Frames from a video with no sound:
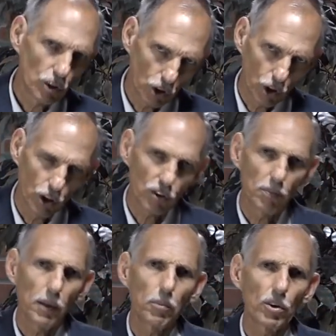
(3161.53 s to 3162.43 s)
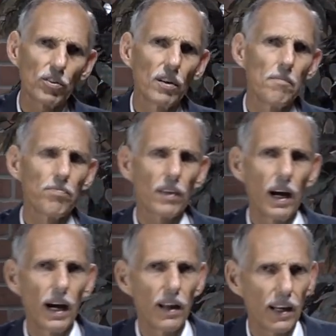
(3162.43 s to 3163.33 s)
church members.
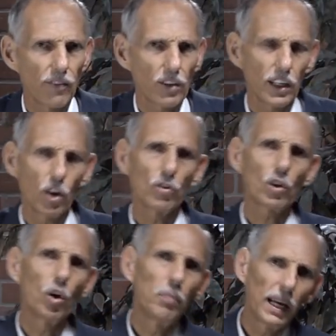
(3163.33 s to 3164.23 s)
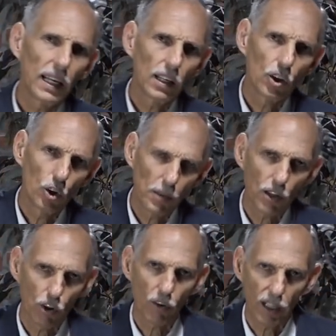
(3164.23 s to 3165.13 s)
If they don't obey human
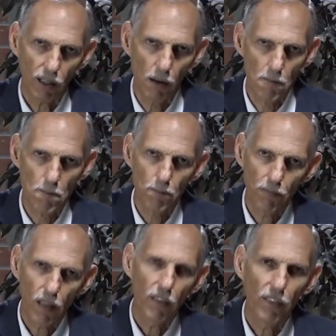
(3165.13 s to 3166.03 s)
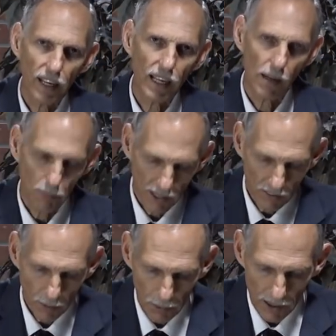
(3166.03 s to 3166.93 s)
authority, they can be
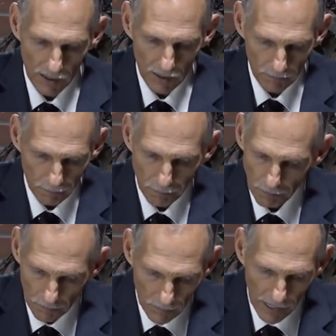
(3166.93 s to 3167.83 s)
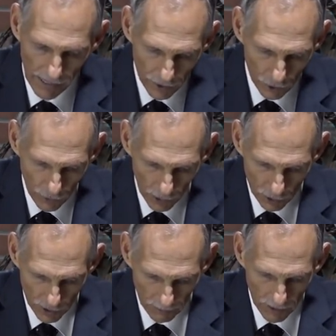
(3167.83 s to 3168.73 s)
disciplined and
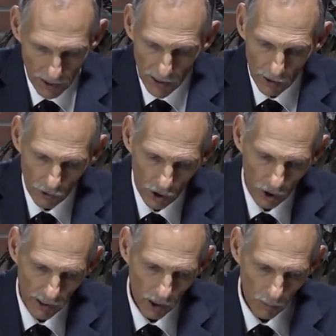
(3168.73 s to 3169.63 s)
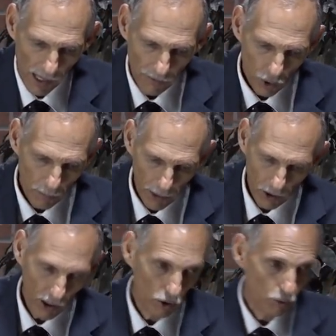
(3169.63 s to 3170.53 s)
disfellowshipped. So here we have two
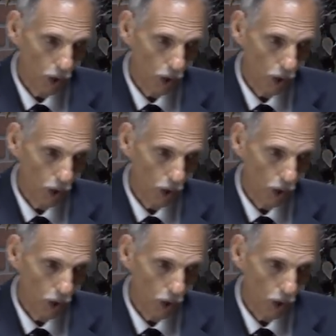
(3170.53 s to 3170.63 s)
parallels.